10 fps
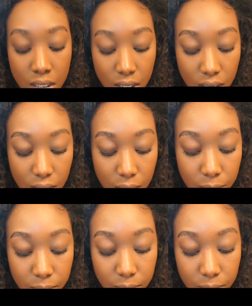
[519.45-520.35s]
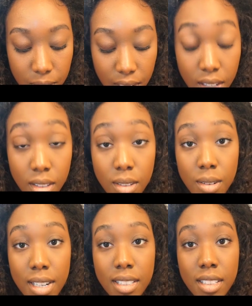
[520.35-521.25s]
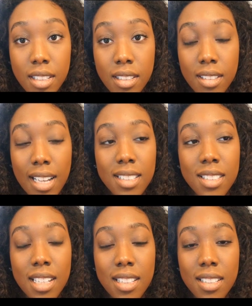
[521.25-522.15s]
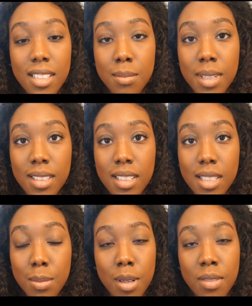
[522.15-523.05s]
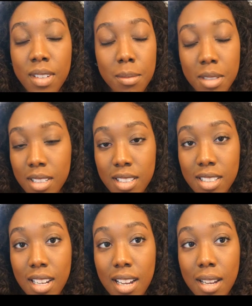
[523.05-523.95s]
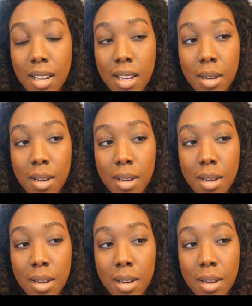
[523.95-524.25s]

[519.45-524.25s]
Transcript: and color correcting, not to say that this method is perfect because it's not,